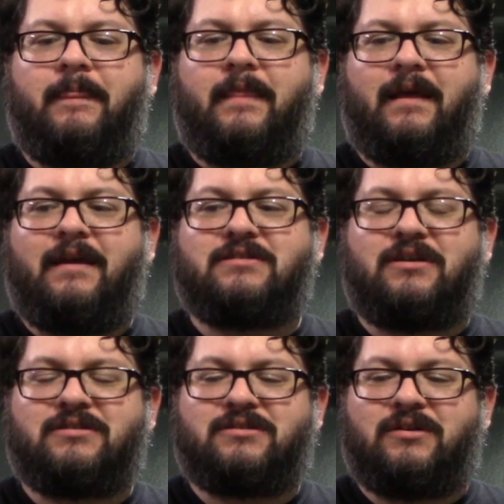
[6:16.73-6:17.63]
he's
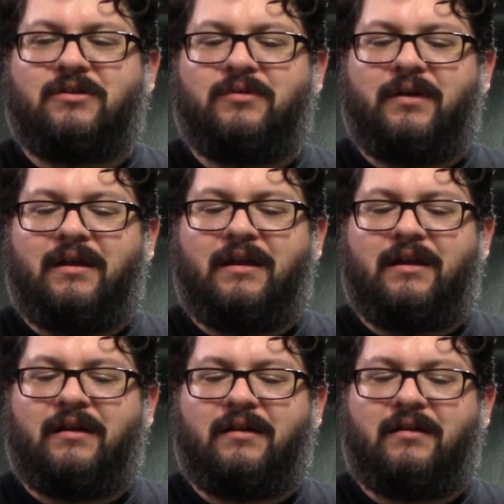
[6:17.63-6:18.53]
also
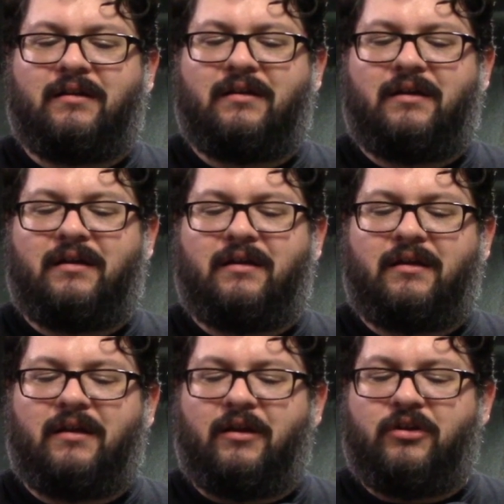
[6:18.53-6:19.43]
in
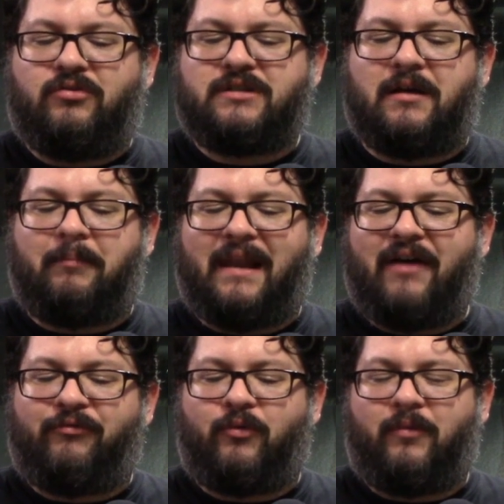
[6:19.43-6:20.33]
using a
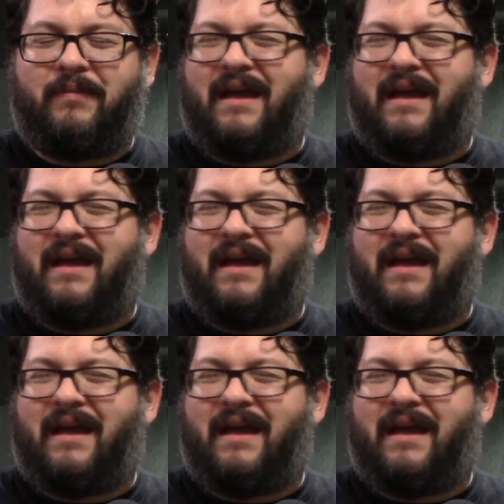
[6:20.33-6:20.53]
platform